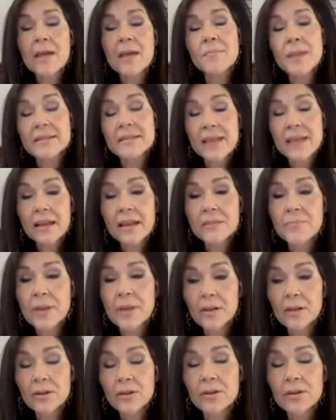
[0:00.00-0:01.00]
My second
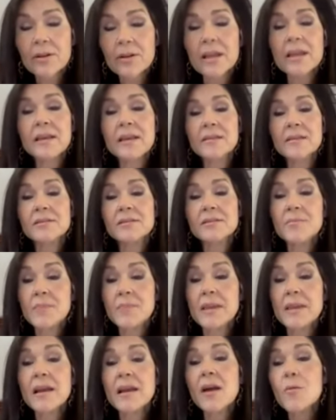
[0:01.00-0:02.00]
pillar is to
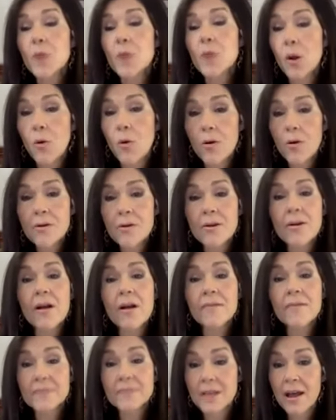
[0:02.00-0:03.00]
be a recorder
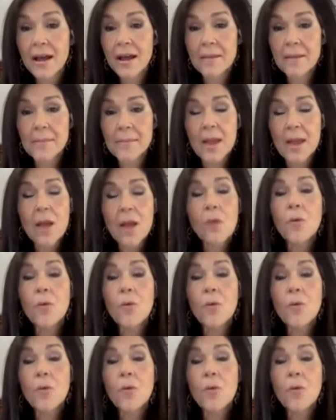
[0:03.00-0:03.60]
of time.